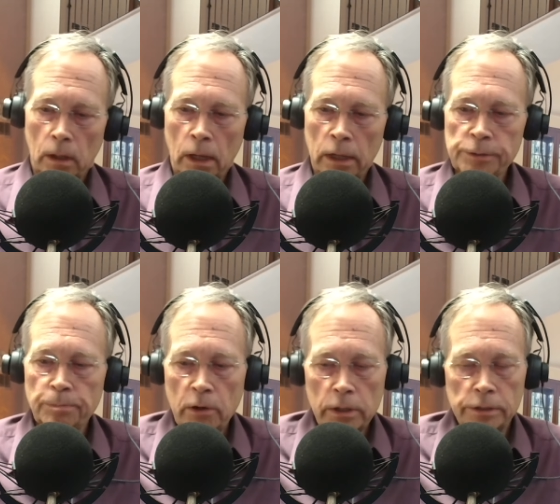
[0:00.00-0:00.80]

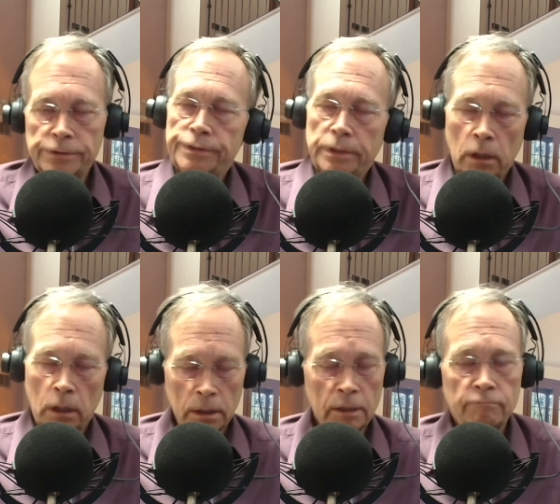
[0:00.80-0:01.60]
experienced
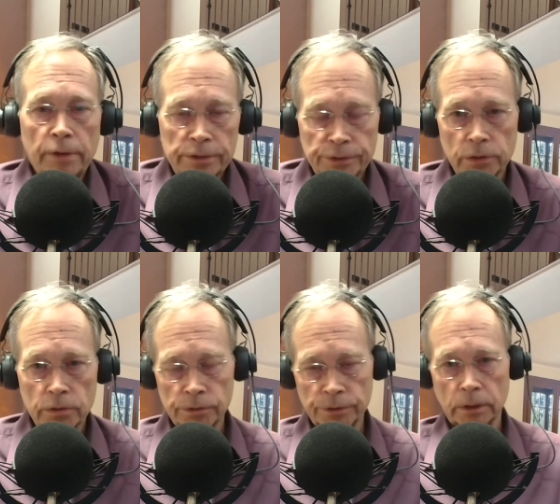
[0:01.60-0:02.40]

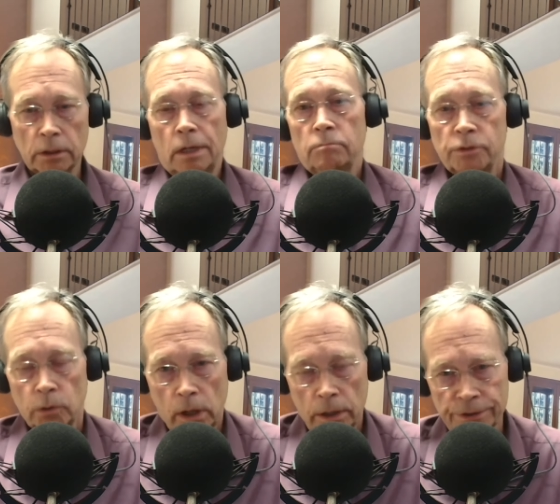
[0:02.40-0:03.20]
investors come to
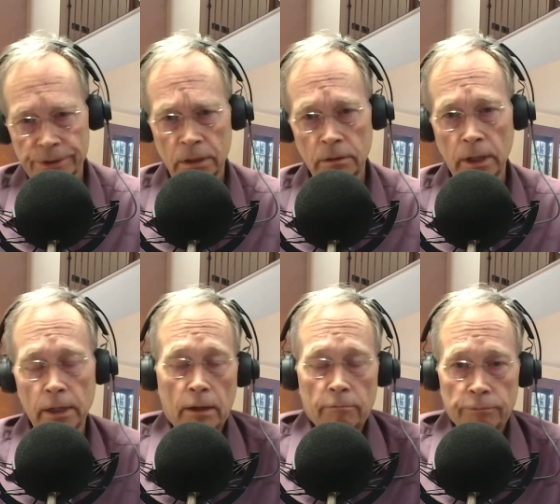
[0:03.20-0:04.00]
us, and they
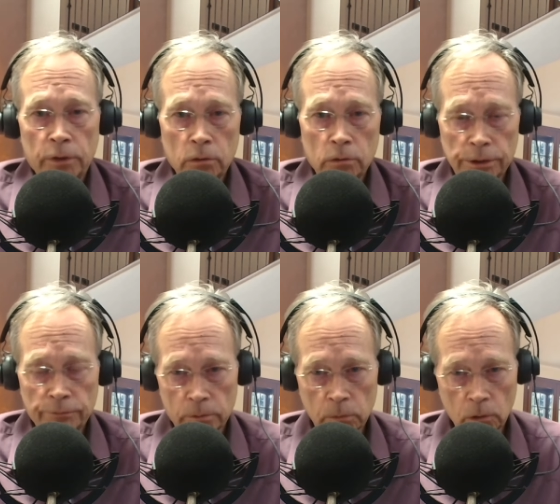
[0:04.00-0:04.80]
have
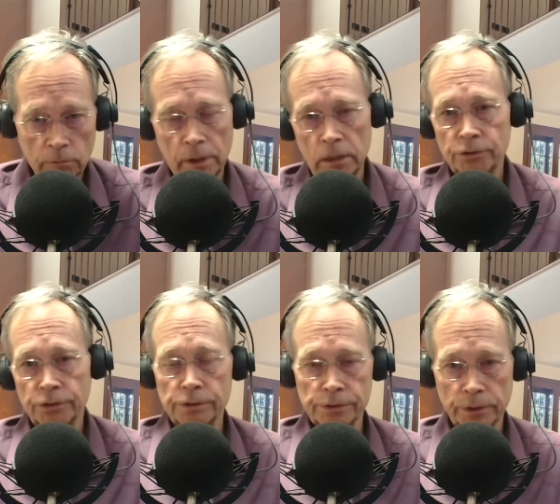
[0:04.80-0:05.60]
different
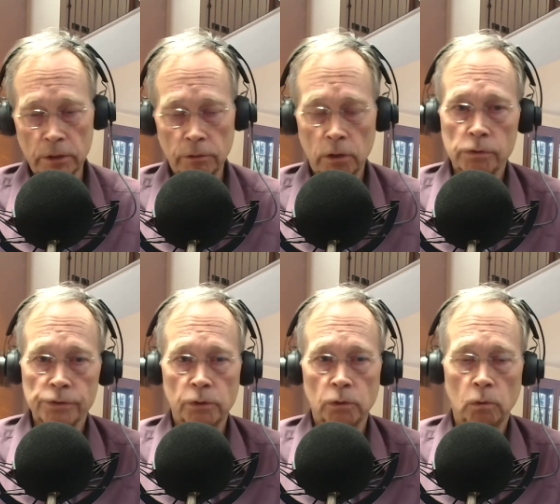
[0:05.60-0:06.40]
motivations than those
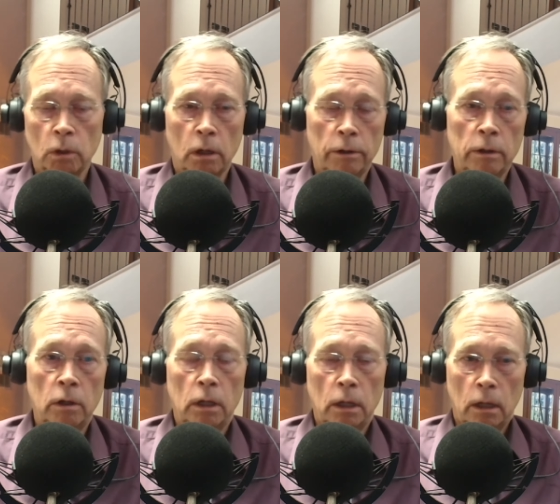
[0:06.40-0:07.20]
who are
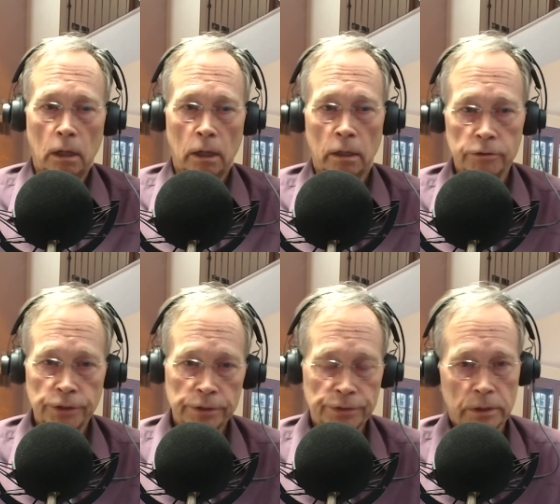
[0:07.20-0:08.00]

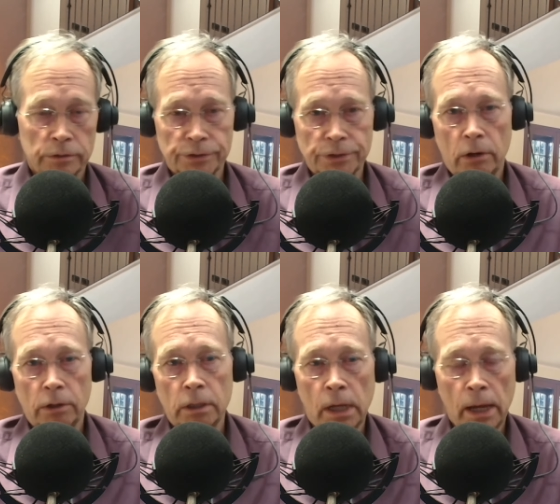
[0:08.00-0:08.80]
just
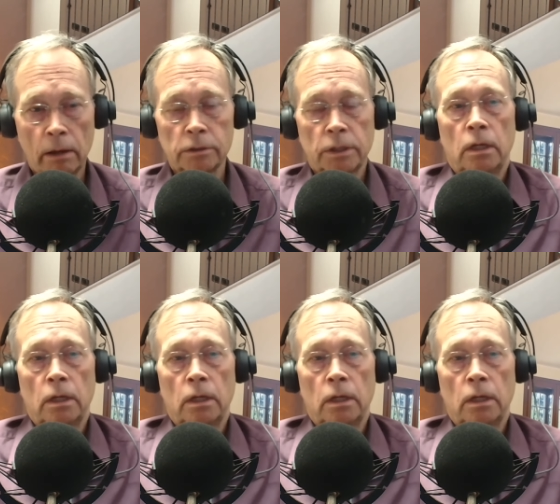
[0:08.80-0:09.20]
starting out.